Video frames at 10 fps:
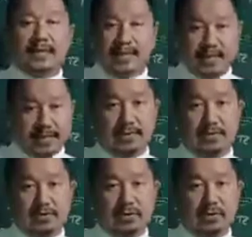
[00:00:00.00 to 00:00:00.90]
the air
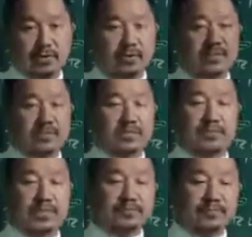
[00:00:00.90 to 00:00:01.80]
in, okay,
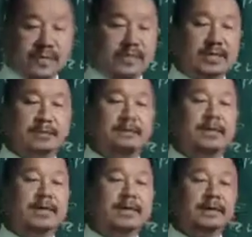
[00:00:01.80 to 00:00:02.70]
once we breathe in,
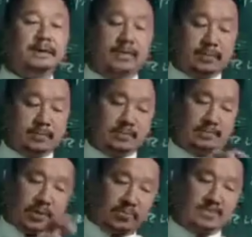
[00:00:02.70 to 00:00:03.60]
then
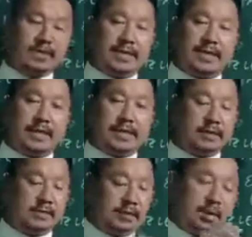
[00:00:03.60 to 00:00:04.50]
from the
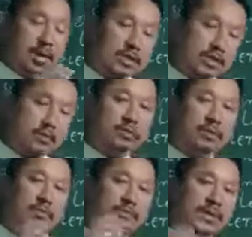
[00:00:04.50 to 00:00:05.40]
air oxygen
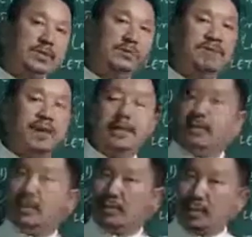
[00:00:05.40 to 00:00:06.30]
will be picked up
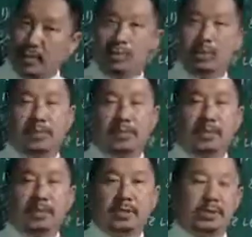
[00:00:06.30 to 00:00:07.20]
by
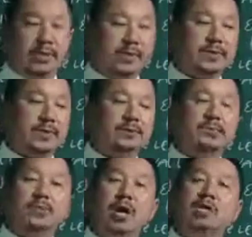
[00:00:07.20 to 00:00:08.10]
hemoglobin, then it
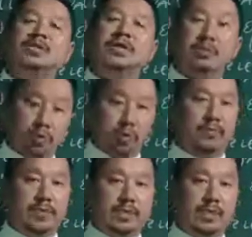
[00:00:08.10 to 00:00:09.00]
becomes
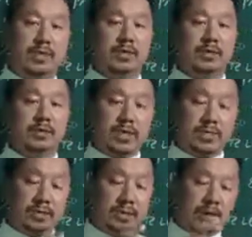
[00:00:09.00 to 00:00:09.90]
oxyhemoglobin.
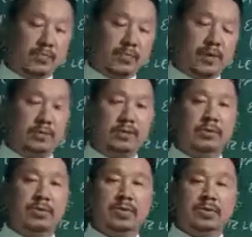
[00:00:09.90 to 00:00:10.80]
Okay, the
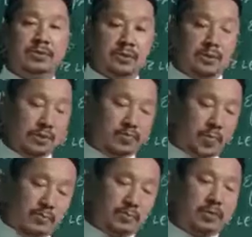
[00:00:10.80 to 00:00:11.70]
compound is
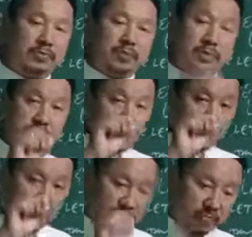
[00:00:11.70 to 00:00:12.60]
formed out there is
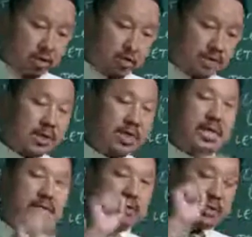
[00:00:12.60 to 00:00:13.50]
oxyhemoglobin.
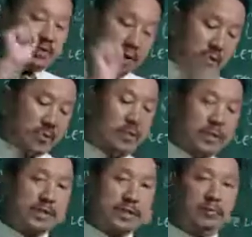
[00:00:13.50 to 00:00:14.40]
So in the form of
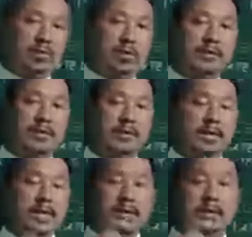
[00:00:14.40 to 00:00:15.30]

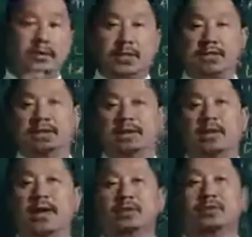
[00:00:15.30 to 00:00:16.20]
oxyhemoglobin,
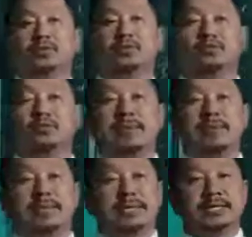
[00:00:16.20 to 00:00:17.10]
this oxygen will
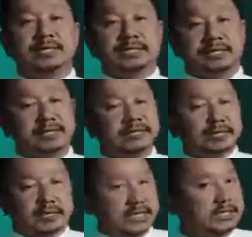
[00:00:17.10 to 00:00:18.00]
be reaching
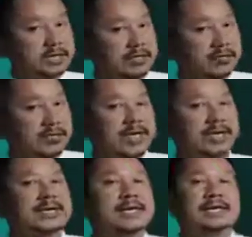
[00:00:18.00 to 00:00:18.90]
the cells where